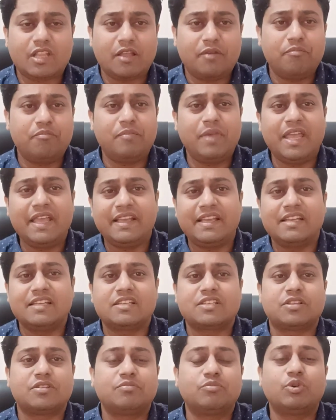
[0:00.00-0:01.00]
make
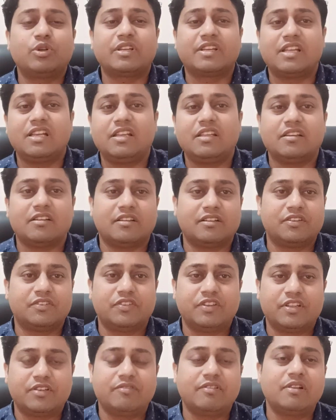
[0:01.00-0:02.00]
it more clear,
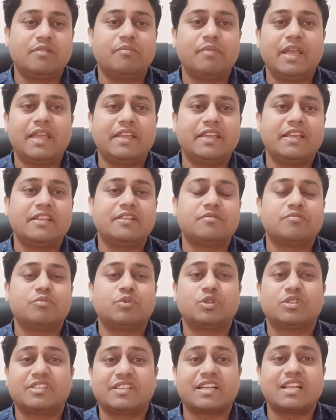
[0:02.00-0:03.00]
it will make it
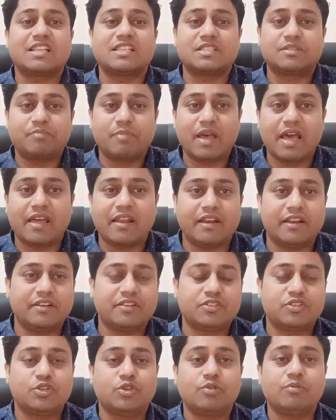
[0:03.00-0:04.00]
more
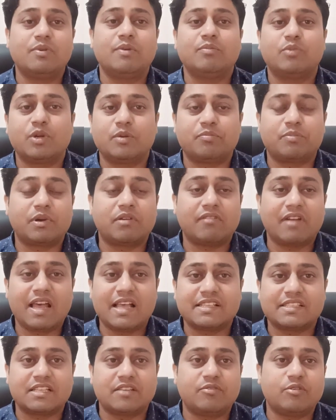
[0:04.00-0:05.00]
transparent, you'll be more
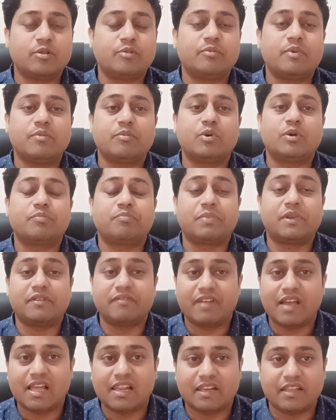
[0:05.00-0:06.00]
pervasive, you'll be more
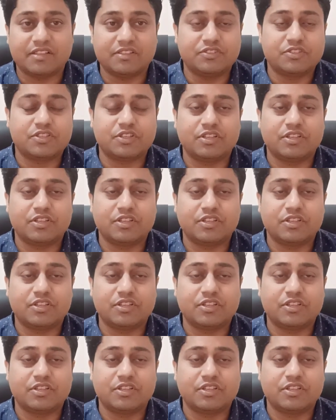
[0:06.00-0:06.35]
prevalent.